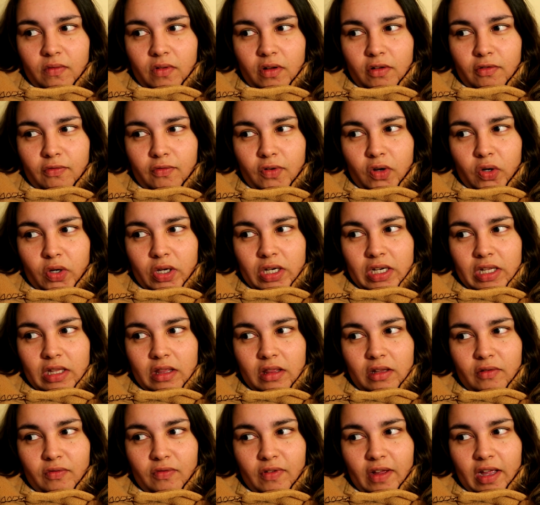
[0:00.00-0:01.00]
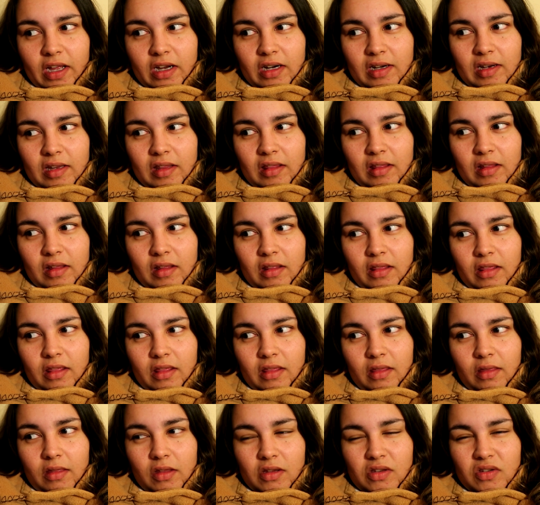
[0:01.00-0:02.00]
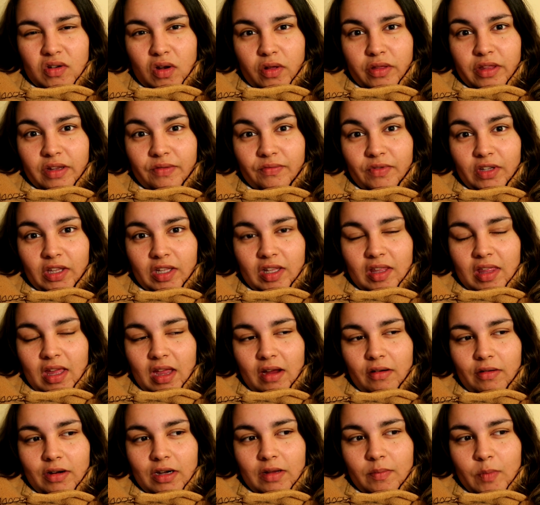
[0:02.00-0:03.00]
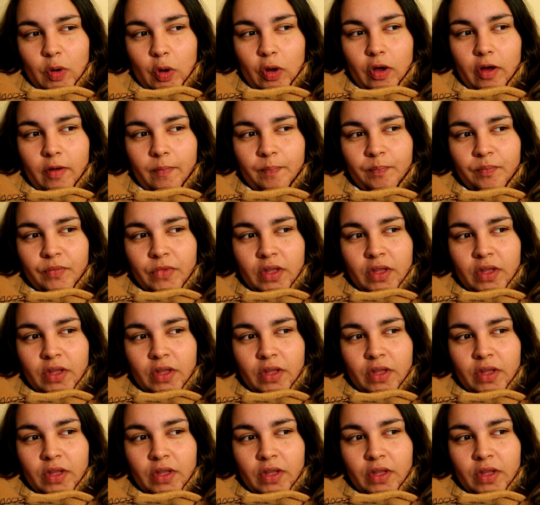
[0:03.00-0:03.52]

avoiding the fact that there's nothing really there anymore,